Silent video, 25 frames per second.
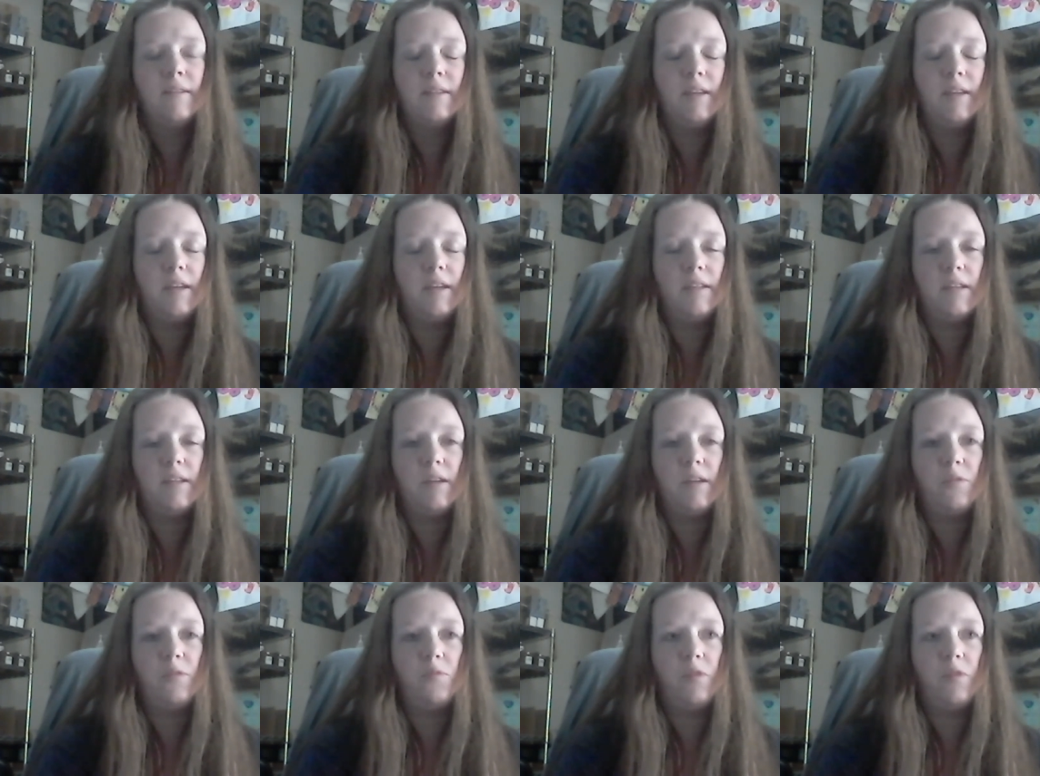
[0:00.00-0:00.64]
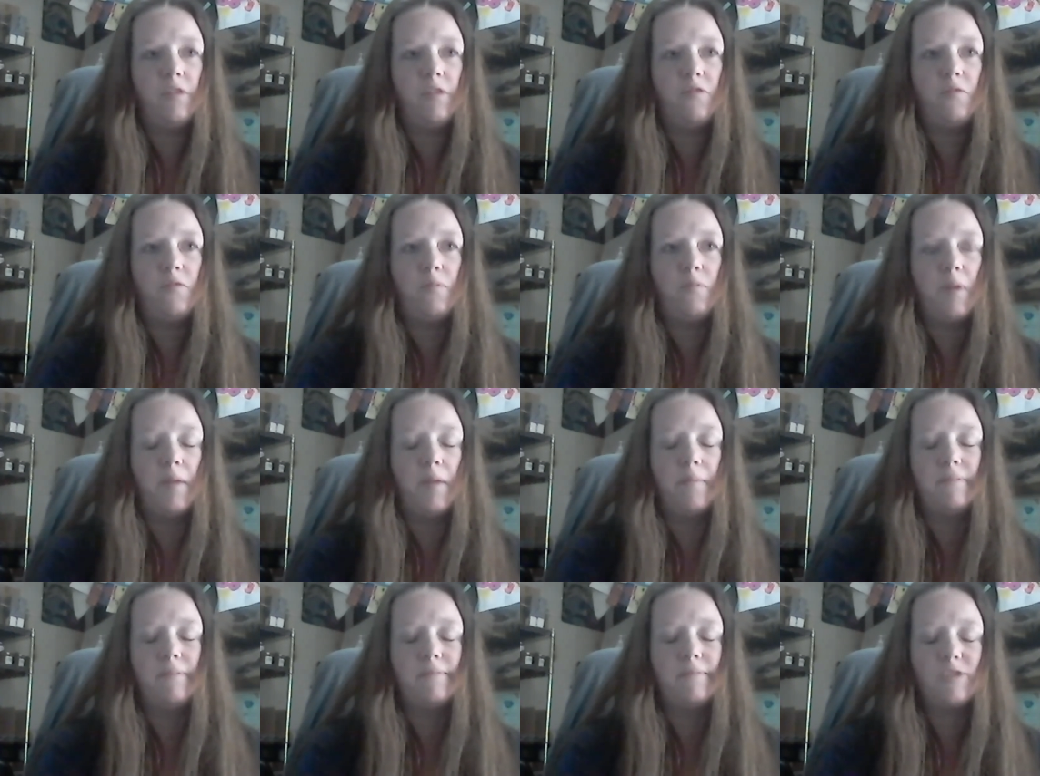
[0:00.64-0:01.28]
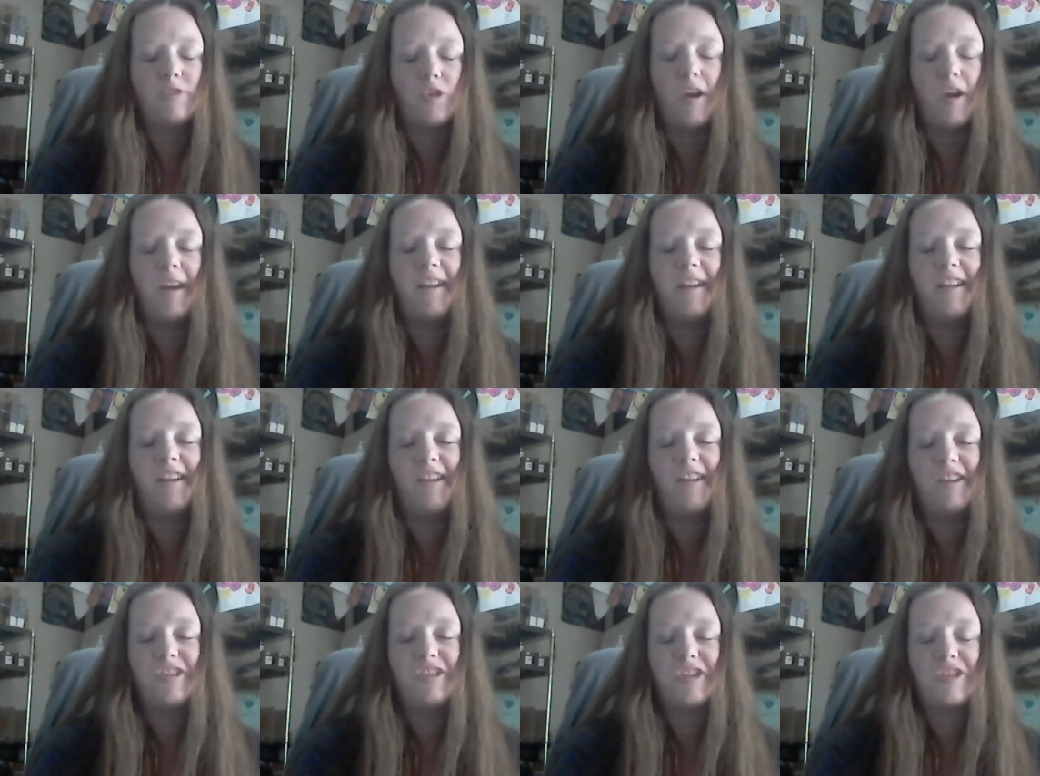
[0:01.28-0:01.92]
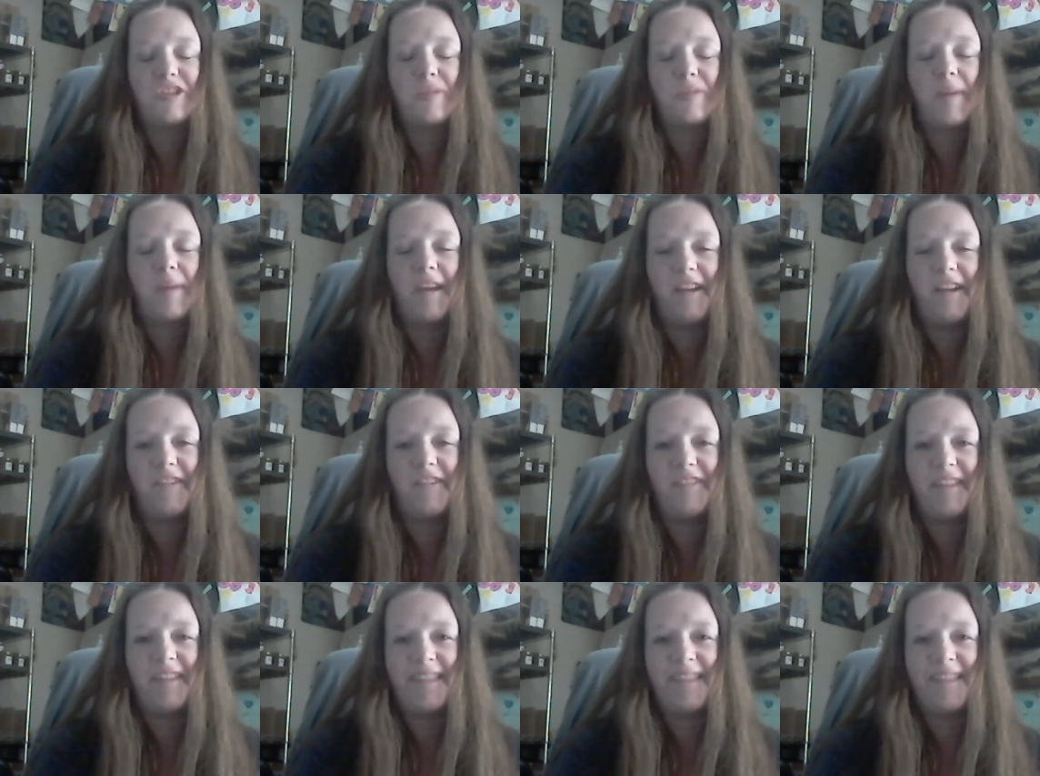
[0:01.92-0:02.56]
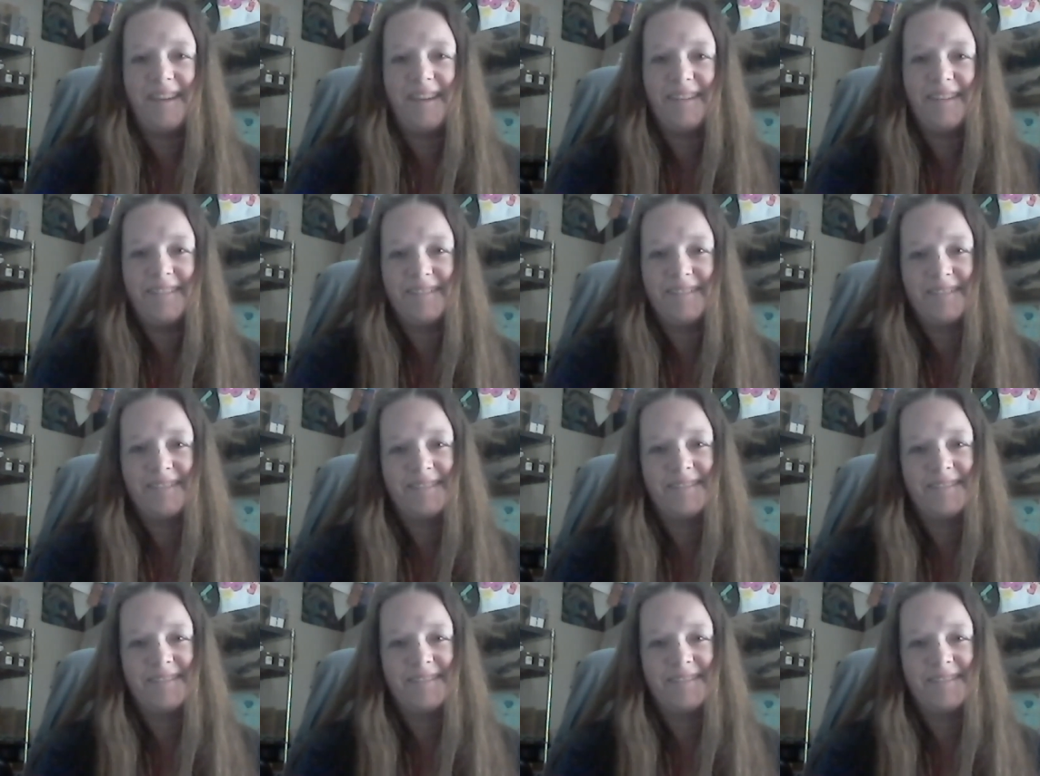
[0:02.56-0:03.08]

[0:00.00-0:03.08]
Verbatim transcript: It, it, we've been trying it on just about everything.